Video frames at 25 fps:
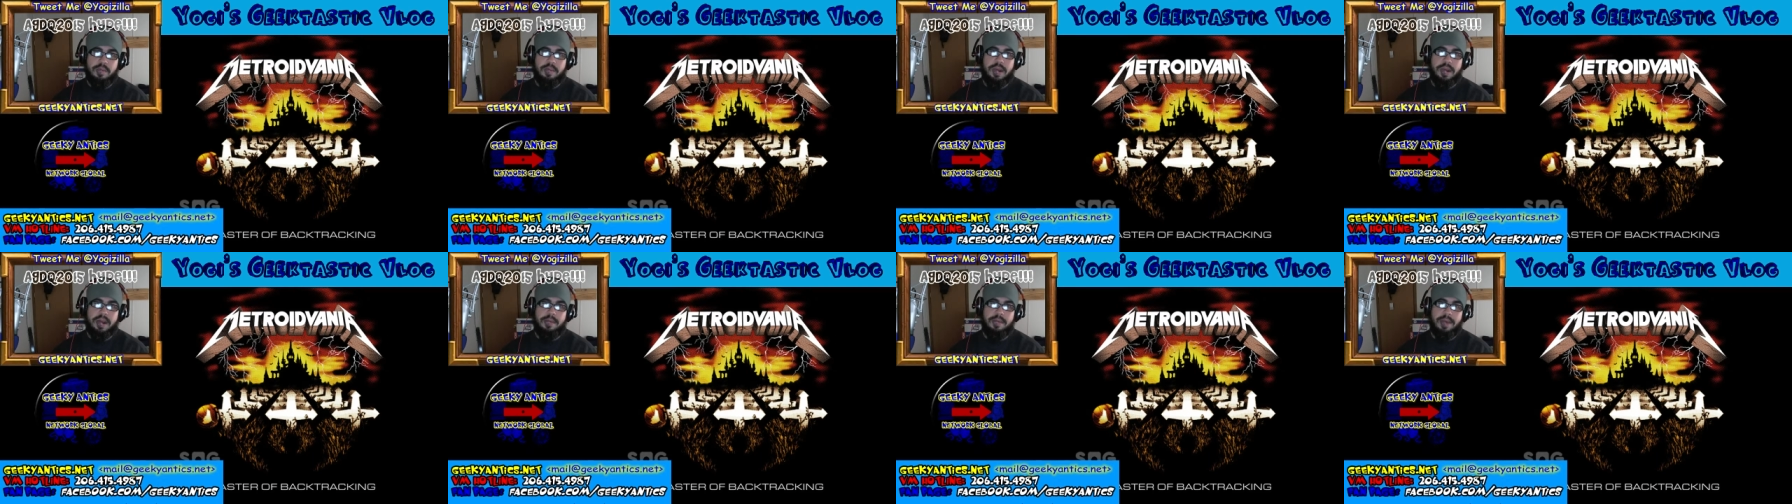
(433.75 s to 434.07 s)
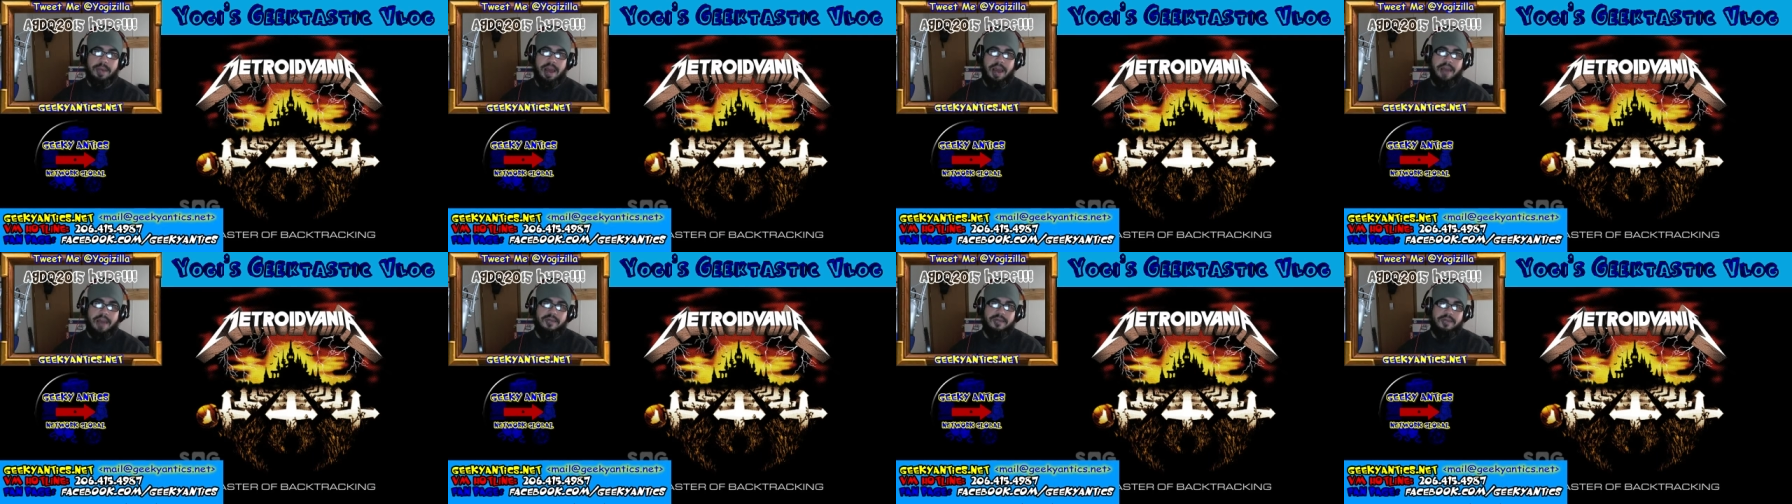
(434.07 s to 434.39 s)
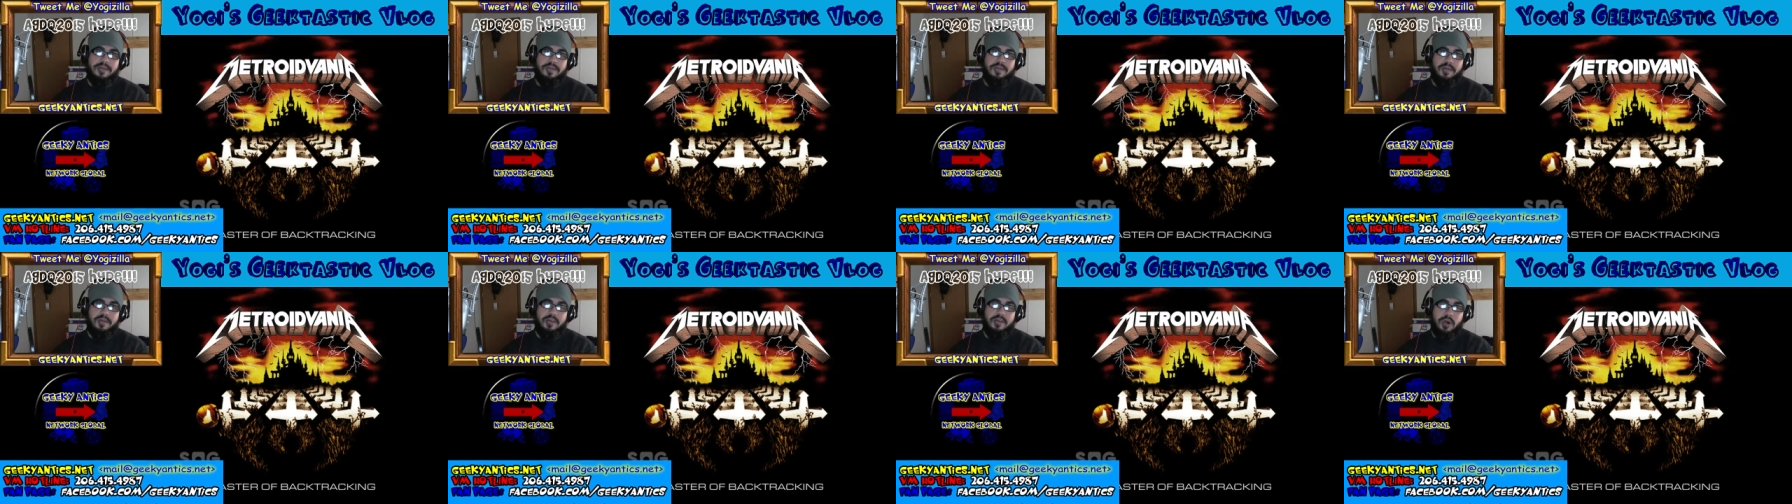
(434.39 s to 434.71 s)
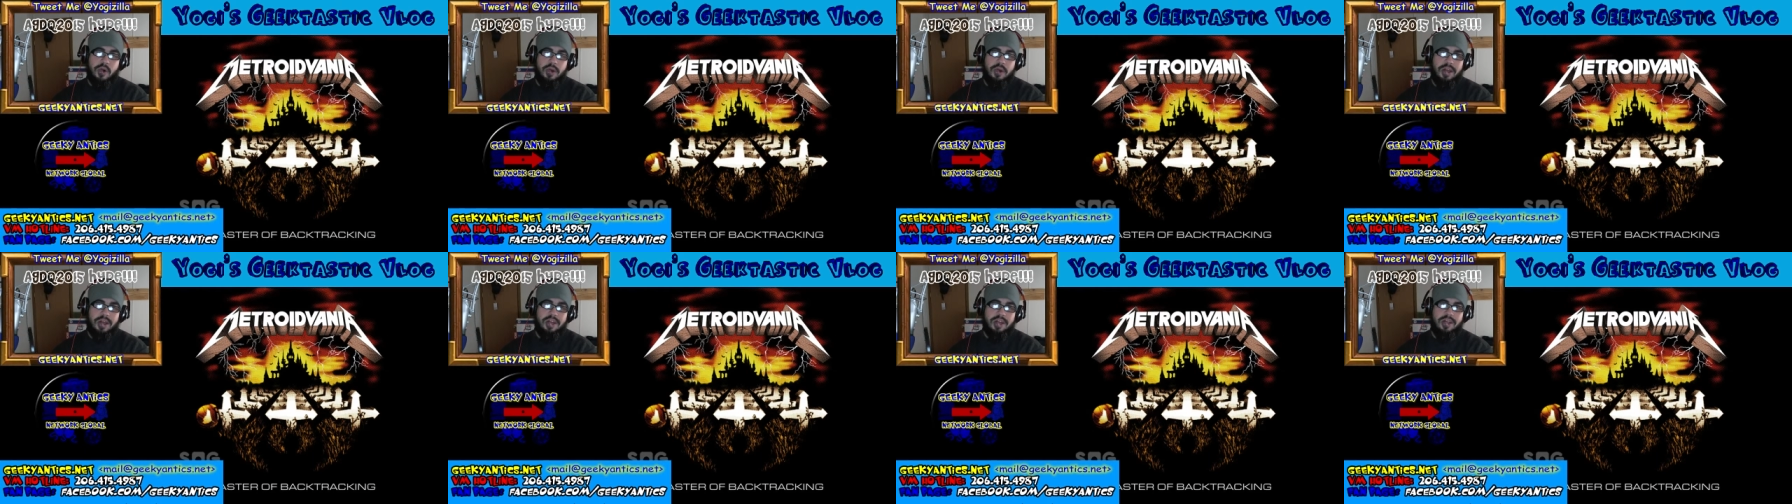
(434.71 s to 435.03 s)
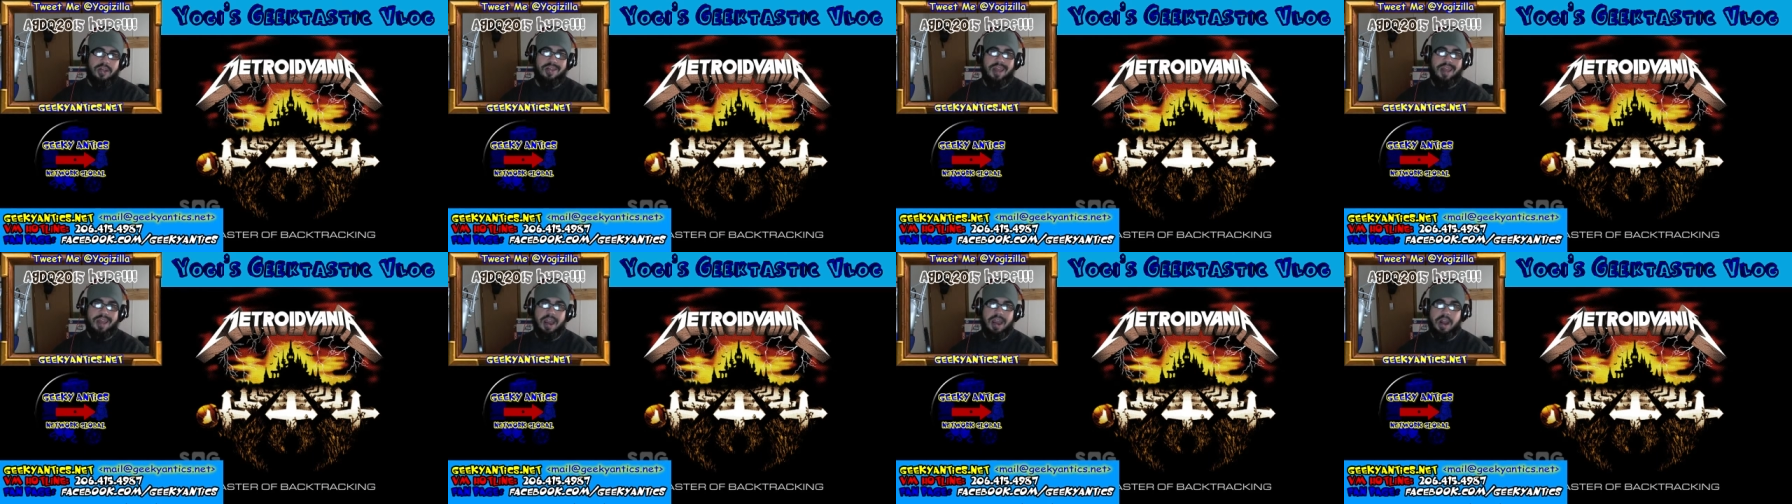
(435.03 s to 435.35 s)
have grown at a
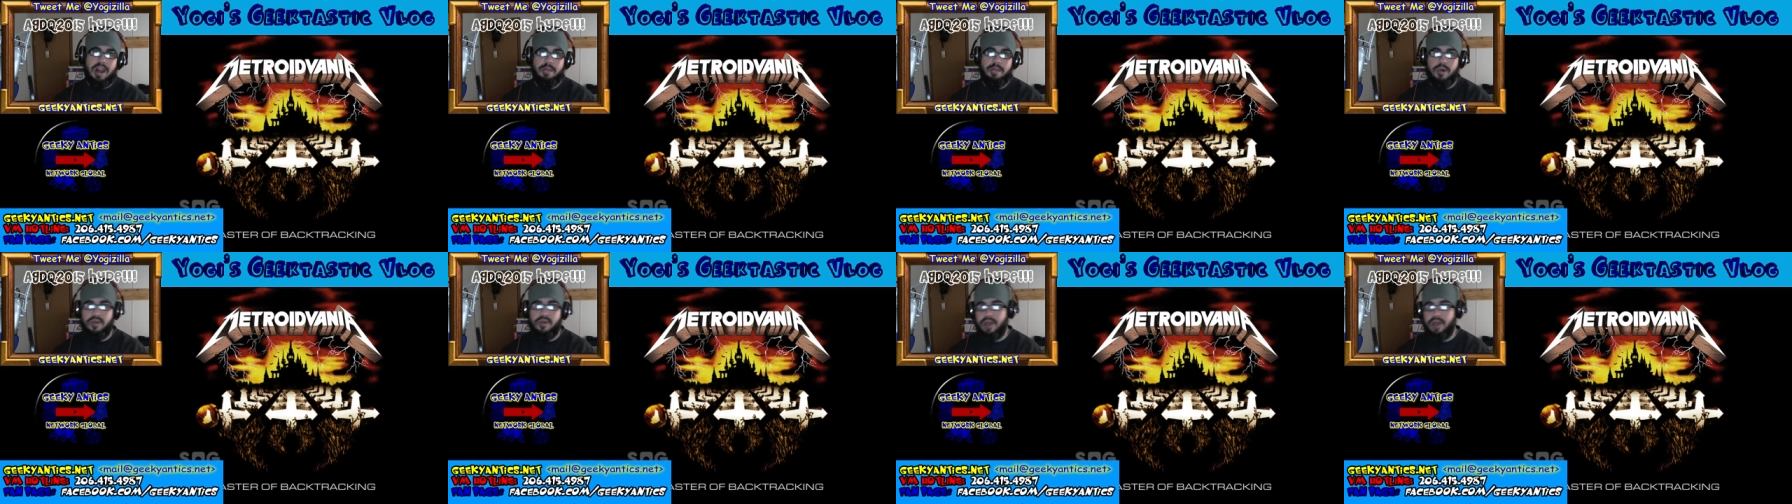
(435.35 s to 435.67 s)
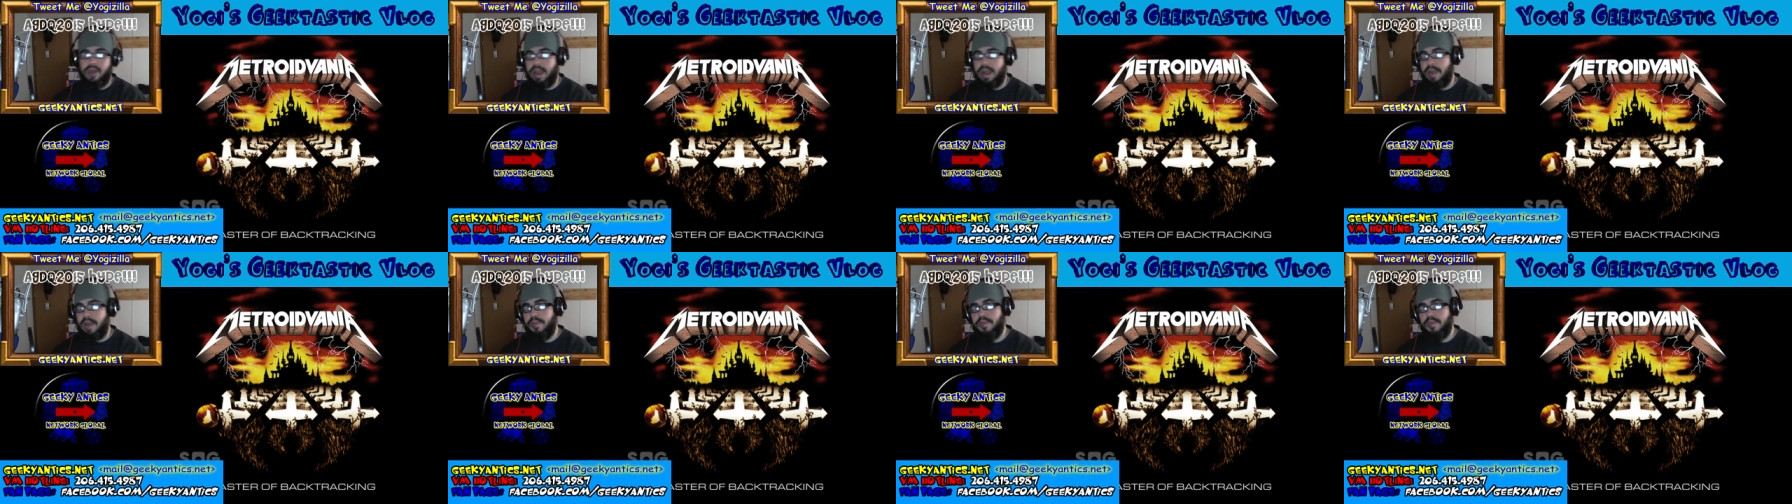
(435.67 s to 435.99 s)
sustainable rate,